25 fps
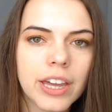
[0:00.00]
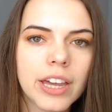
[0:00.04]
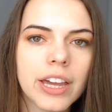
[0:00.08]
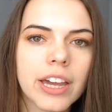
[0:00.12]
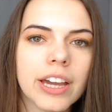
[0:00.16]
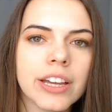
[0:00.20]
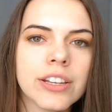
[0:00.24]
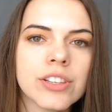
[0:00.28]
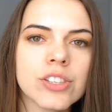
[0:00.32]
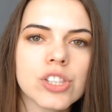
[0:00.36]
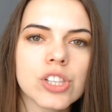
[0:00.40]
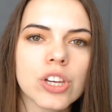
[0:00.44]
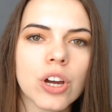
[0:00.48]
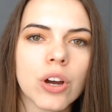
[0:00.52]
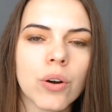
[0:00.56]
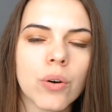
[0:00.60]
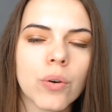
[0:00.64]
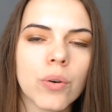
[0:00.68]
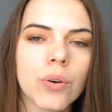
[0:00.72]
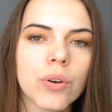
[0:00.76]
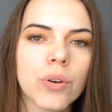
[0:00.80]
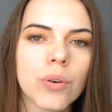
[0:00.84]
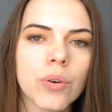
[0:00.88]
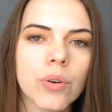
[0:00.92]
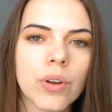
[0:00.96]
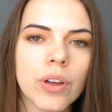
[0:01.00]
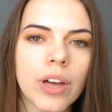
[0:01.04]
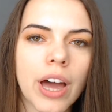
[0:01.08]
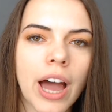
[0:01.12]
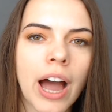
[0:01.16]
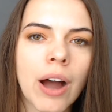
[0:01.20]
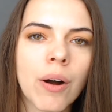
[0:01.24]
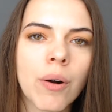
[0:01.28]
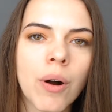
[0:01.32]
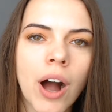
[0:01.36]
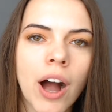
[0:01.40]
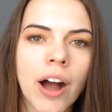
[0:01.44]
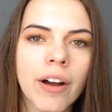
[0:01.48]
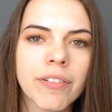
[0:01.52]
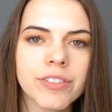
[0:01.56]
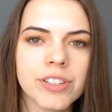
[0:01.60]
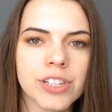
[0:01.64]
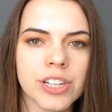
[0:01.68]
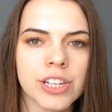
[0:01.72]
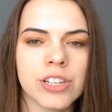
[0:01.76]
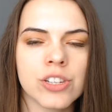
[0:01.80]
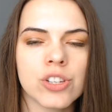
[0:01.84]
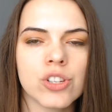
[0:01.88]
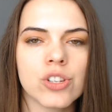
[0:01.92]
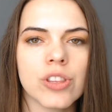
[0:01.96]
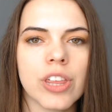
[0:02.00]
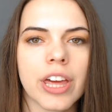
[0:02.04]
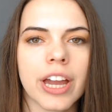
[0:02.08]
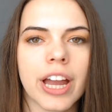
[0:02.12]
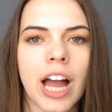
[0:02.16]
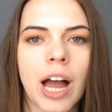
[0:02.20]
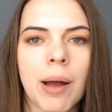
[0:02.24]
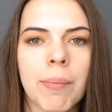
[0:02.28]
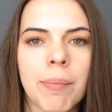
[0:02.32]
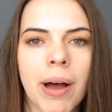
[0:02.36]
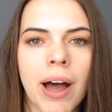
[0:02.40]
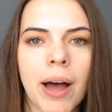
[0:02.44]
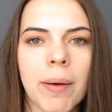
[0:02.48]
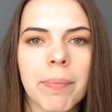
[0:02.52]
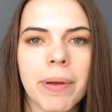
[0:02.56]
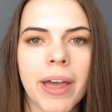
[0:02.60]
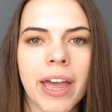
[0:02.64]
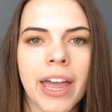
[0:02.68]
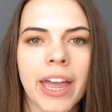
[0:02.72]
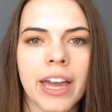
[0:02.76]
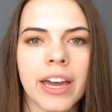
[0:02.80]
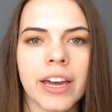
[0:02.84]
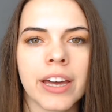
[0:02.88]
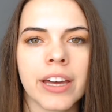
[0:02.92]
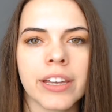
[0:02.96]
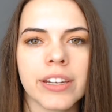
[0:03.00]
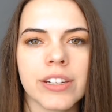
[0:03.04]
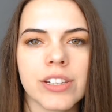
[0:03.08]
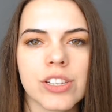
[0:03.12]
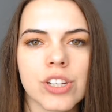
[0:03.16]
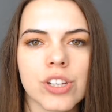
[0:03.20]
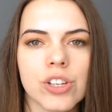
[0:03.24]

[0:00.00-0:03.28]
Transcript: And so how often do they come up and